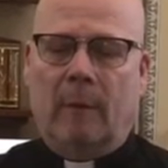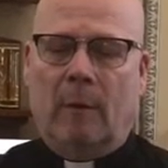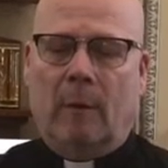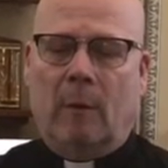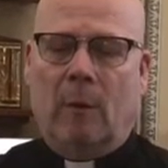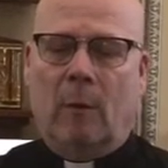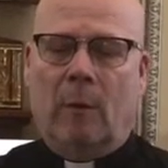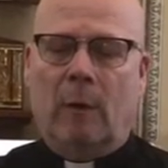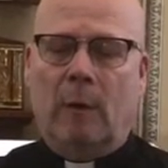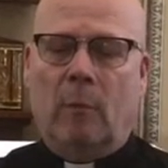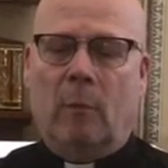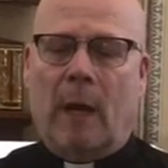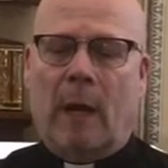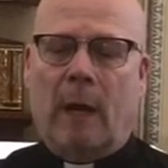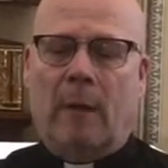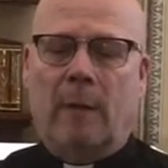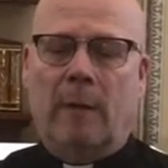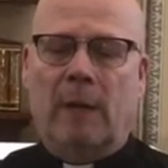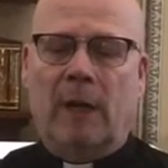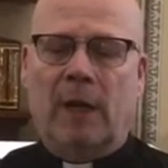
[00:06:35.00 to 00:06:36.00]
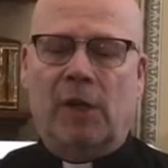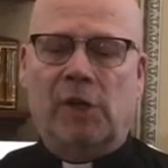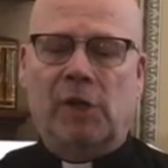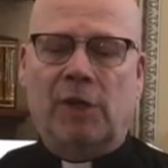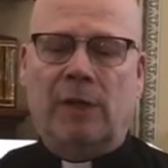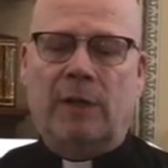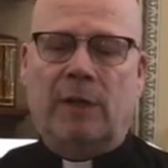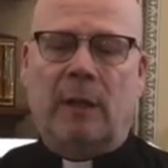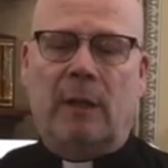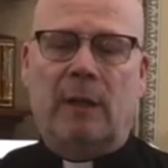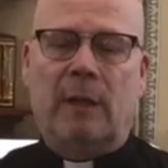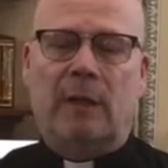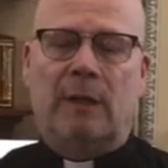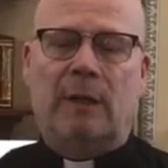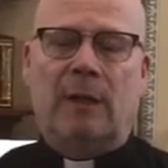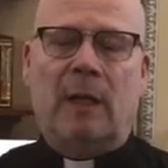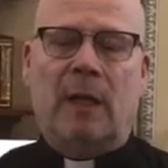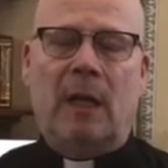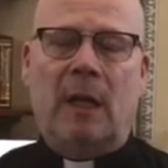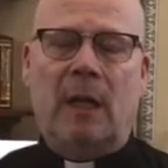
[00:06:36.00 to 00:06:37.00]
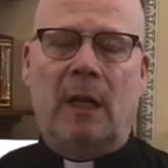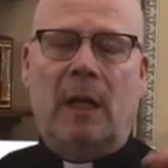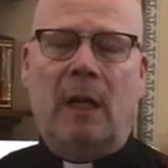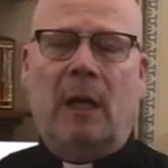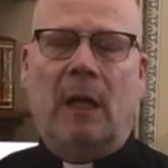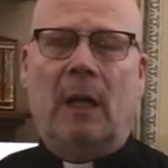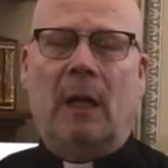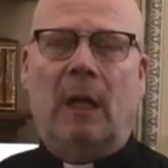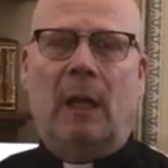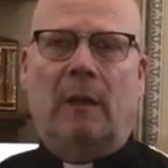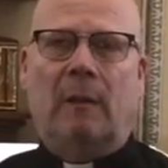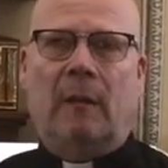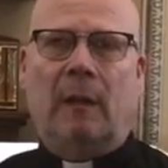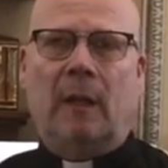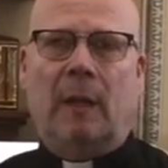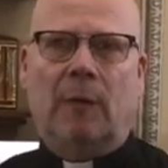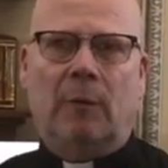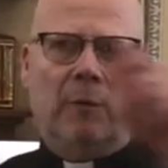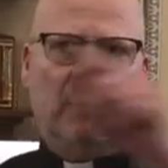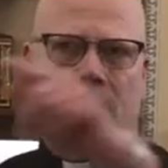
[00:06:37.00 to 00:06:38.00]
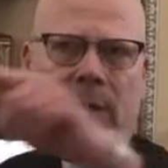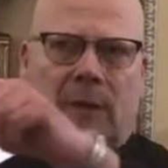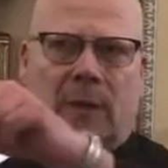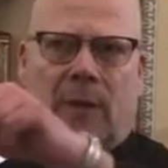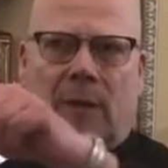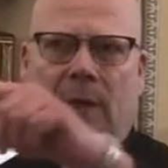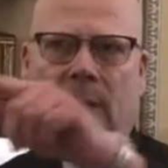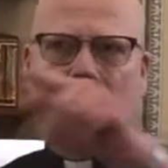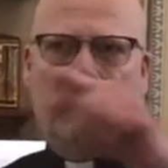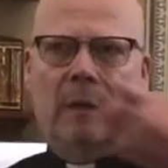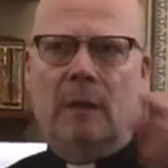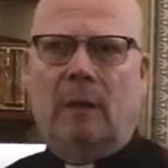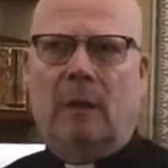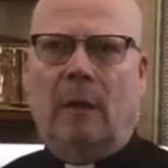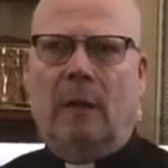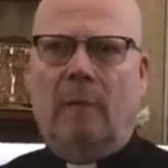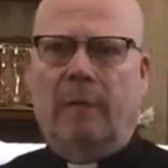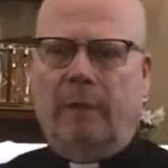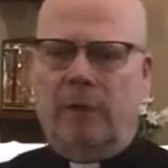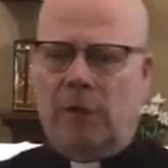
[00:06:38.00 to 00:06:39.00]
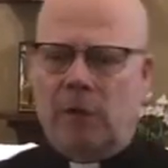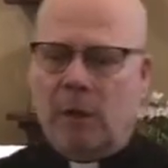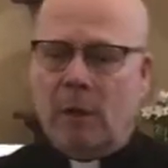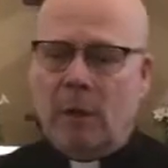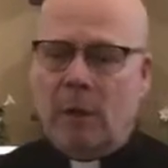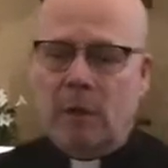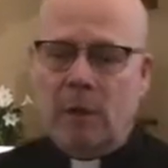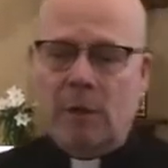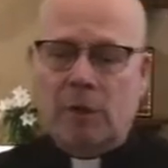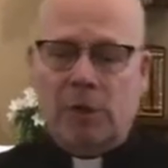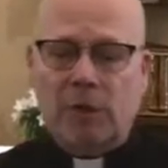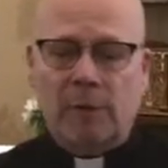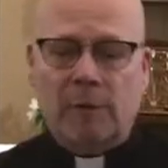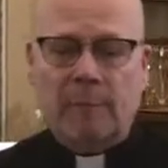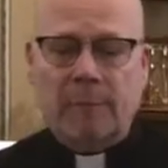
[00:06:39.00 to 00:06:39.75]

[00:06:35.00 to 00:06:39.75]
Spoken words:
holy water dishes that you see at the entrances of the church.